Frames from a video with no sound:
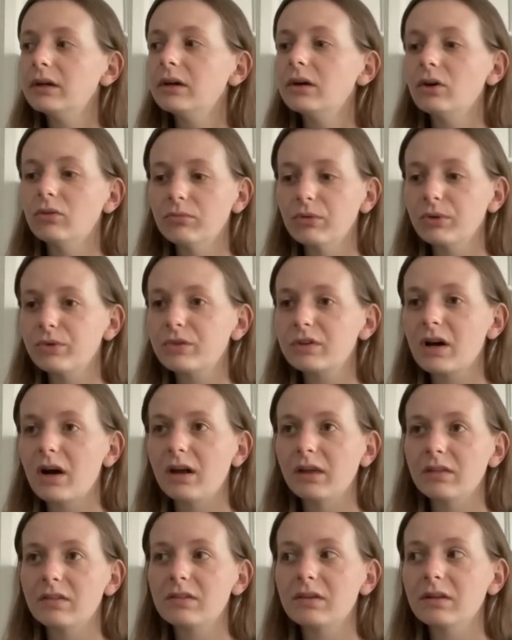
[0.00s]
almost
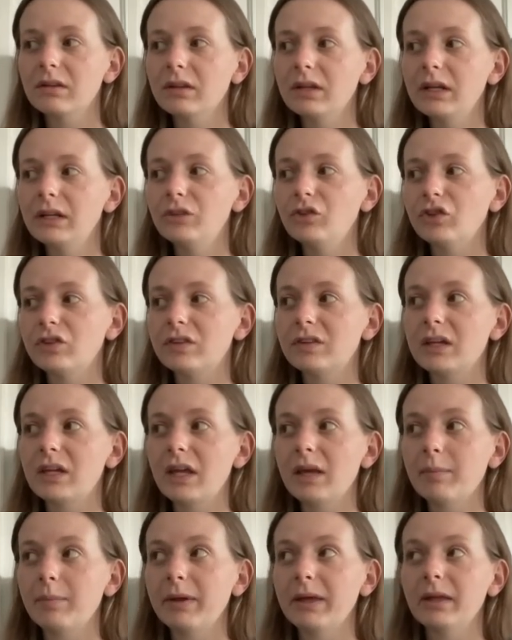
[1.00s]
constantly just to
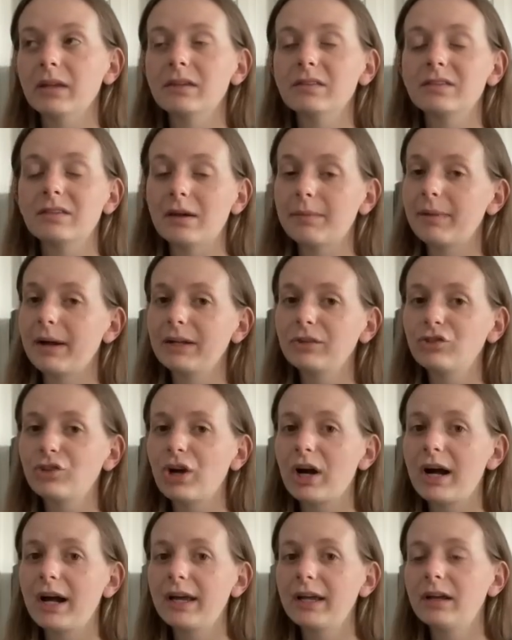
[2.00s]
keep it
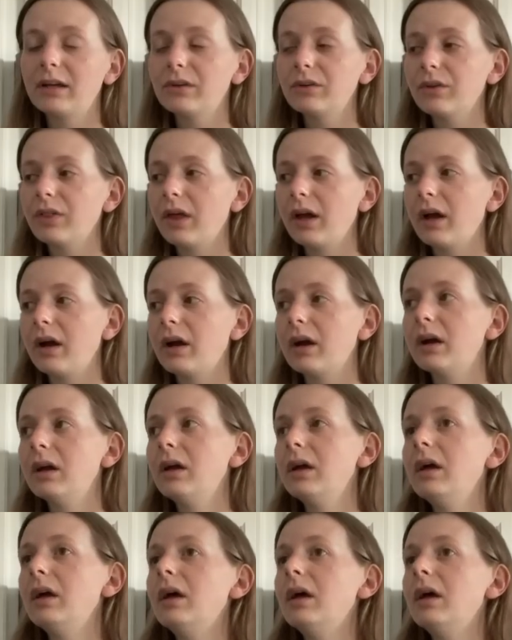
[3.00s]
semi-dry under there.